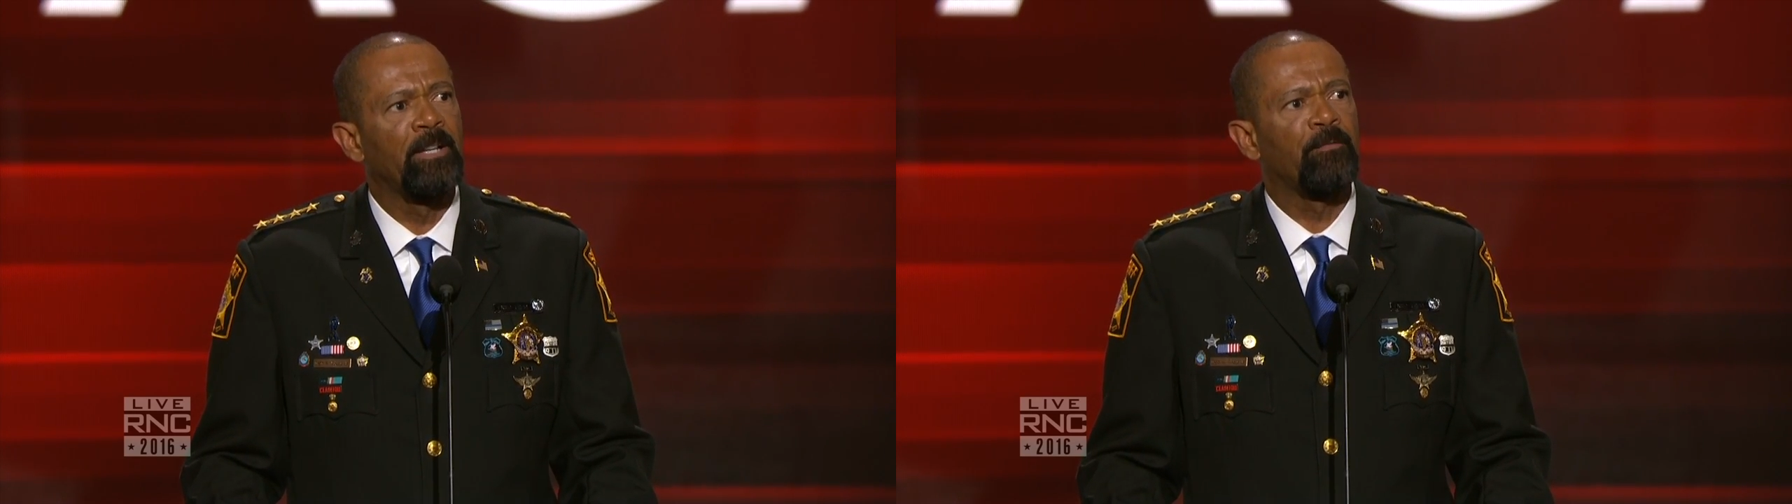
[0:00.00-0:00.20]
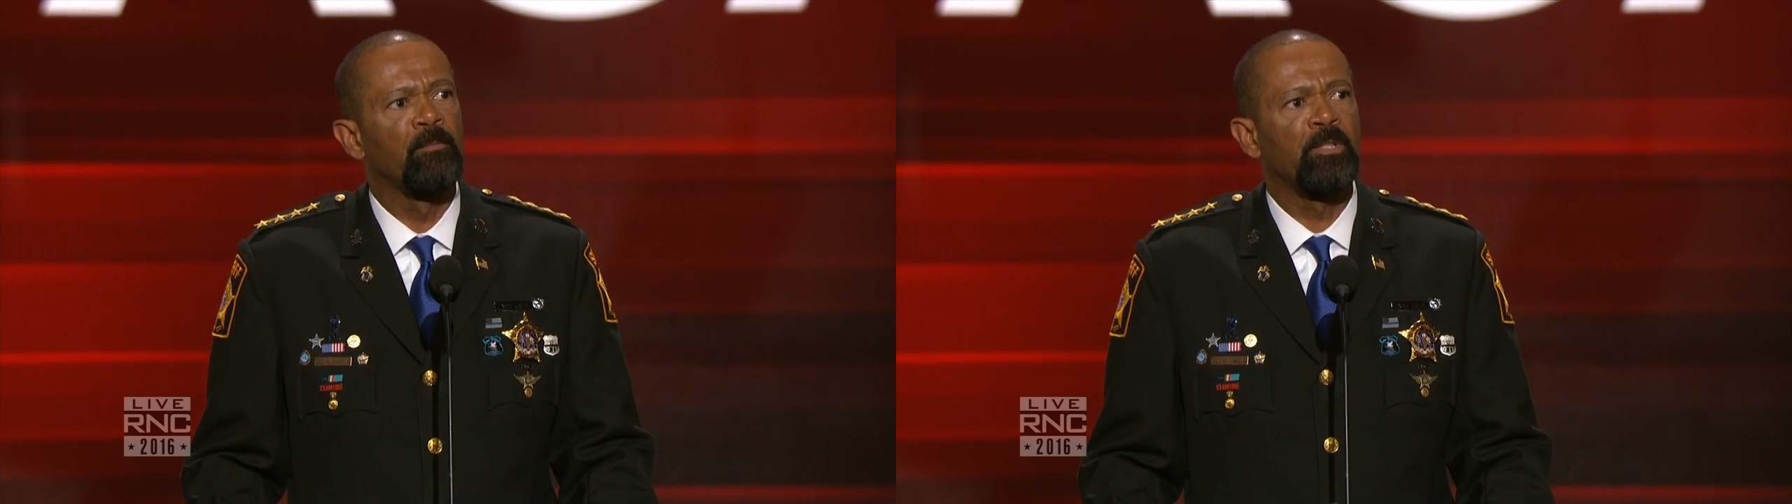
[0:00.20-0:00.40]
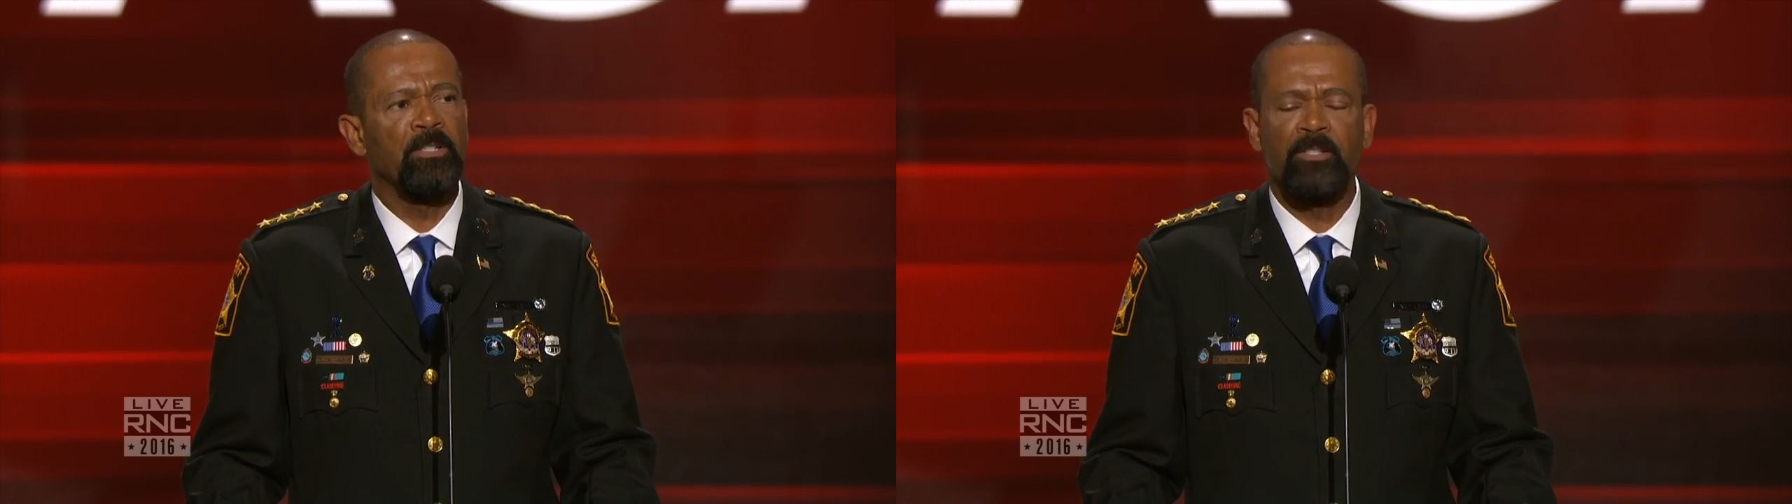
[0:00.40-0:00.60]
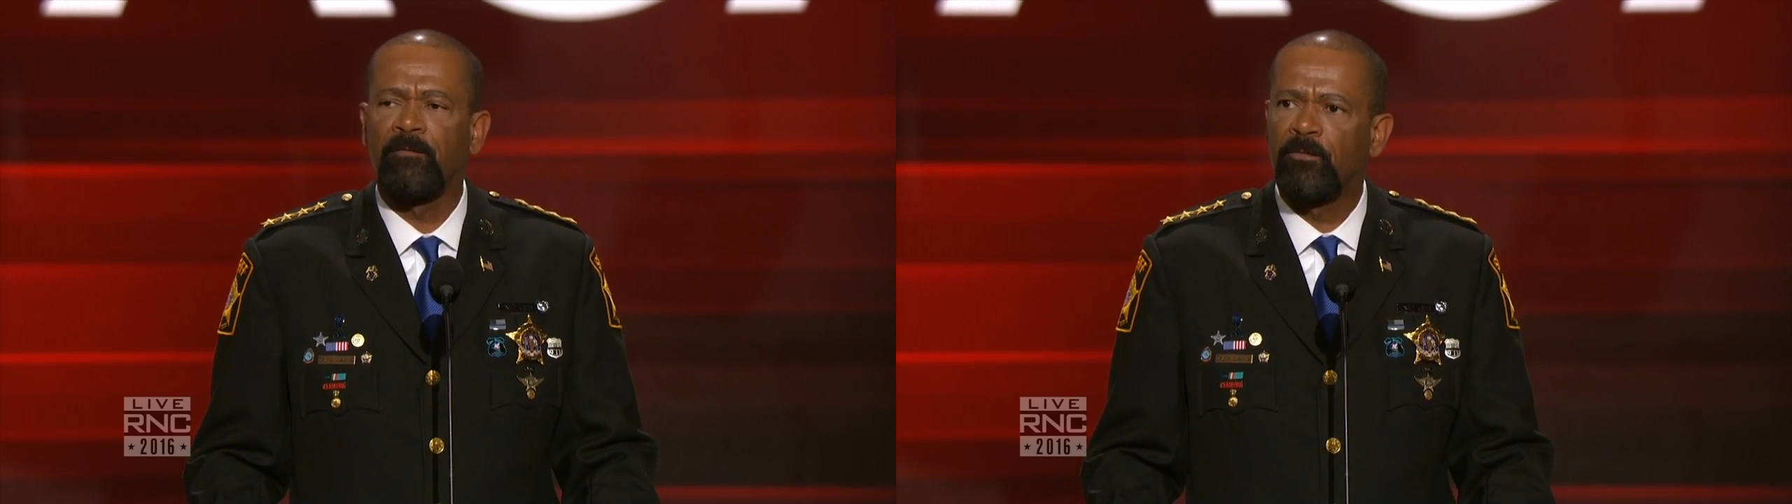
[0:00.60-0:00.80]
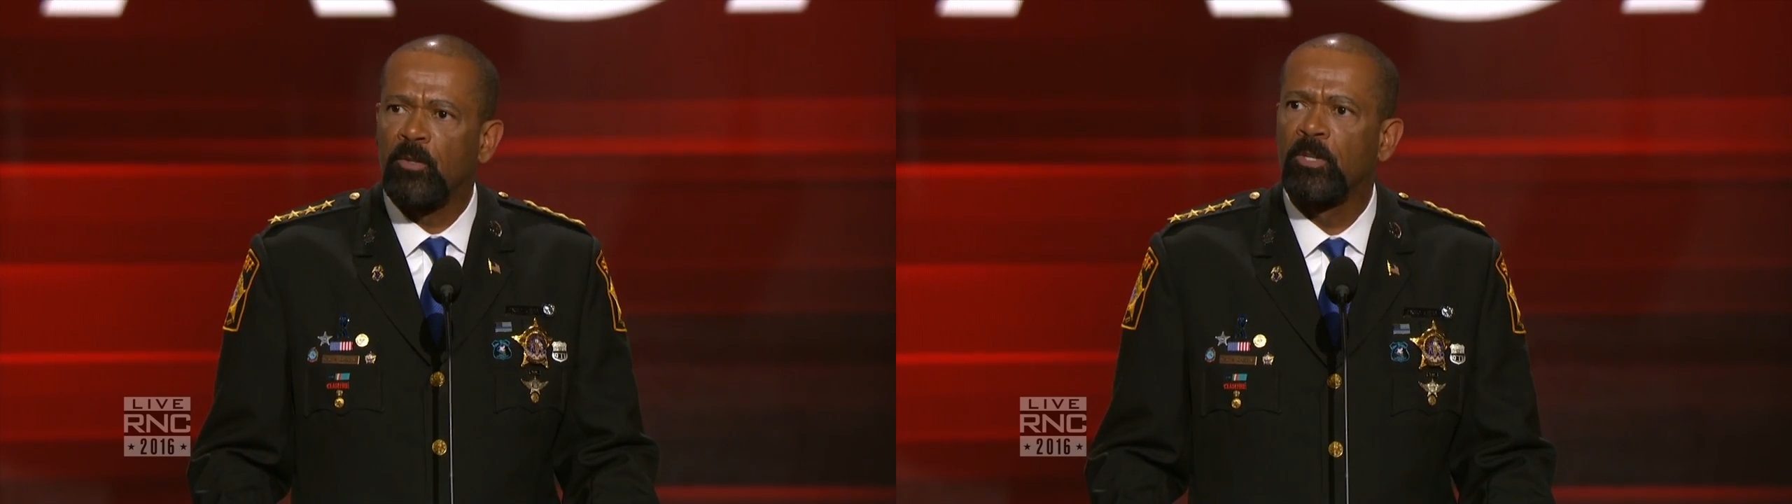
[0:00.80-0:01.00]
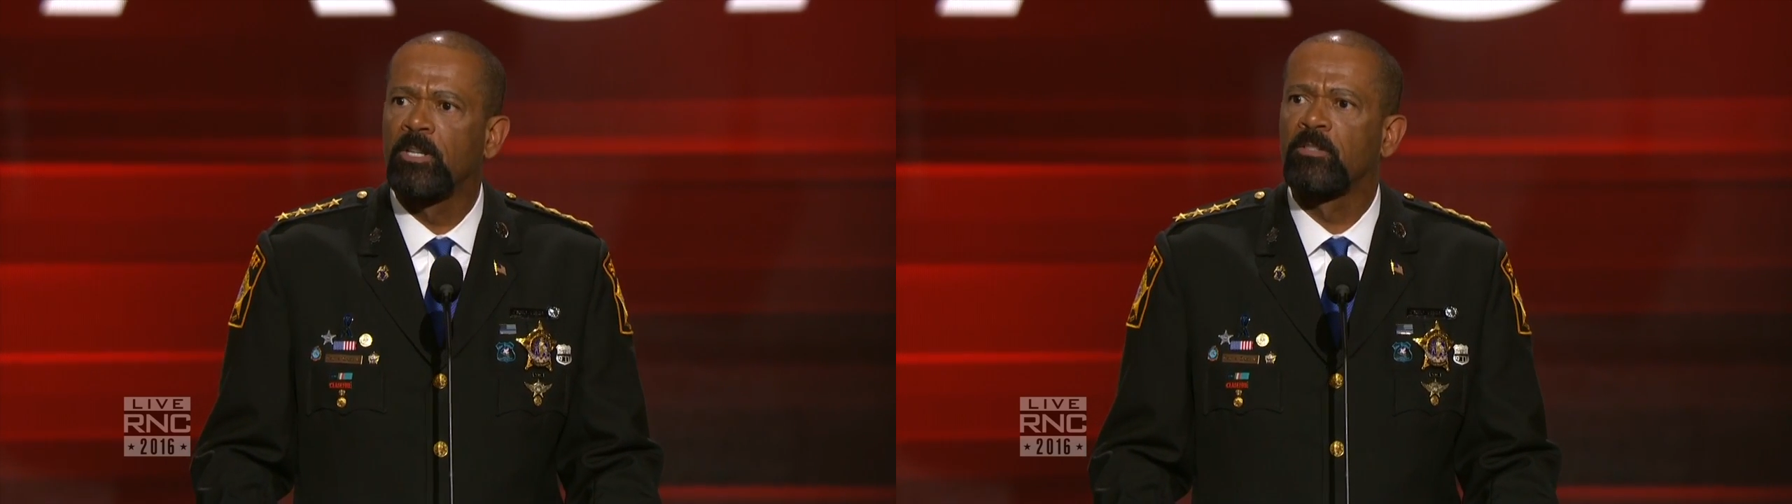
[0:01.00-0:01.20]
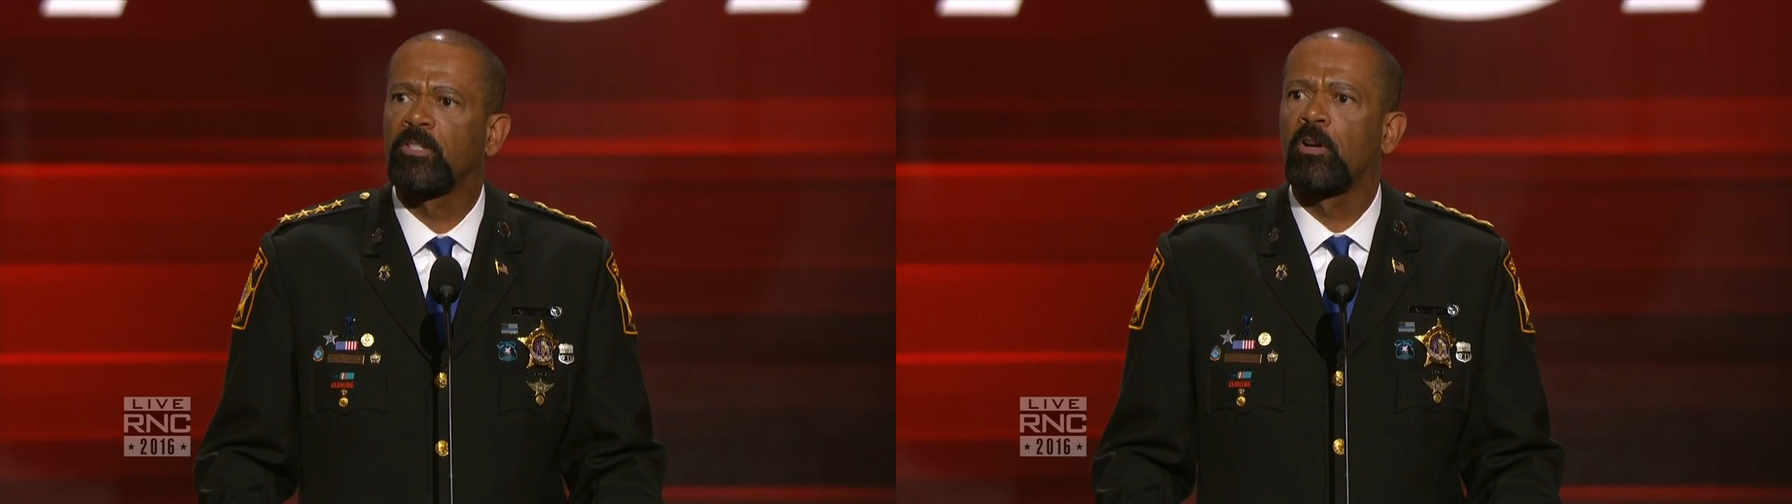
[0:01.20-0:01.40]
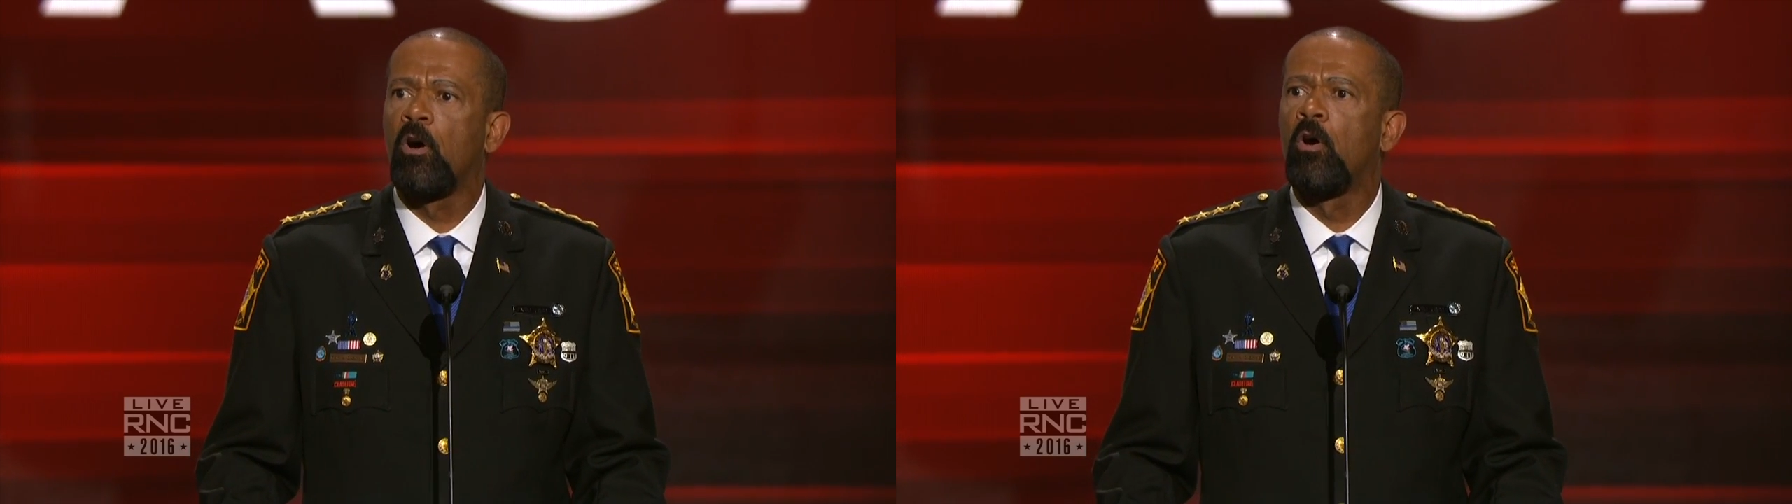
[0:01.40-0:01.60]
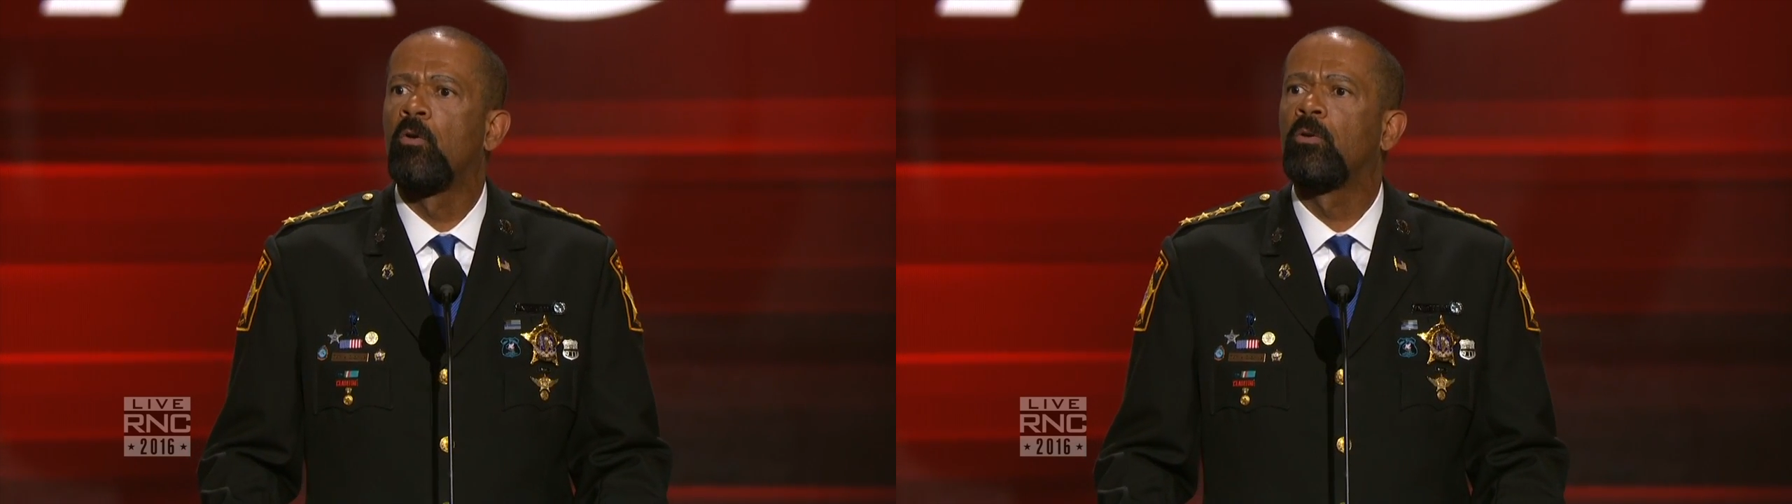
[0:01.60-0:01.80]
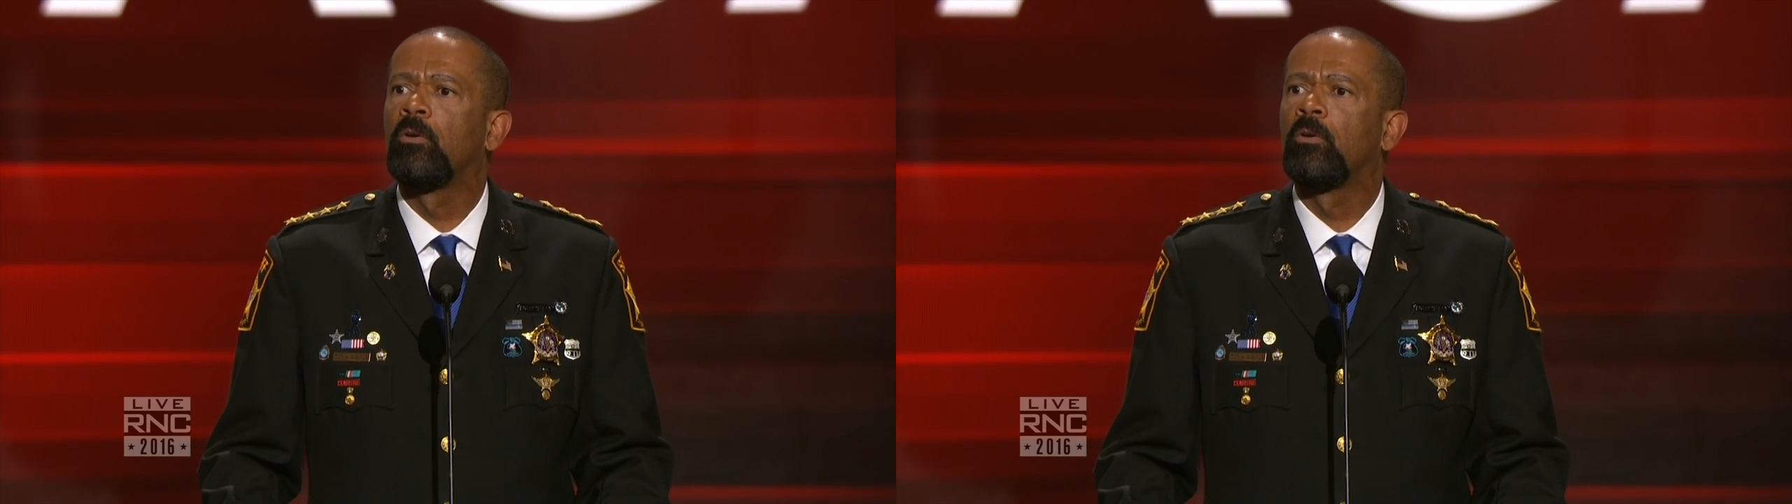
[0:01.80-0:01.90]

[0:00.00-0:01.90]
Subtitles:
from just a few years ago.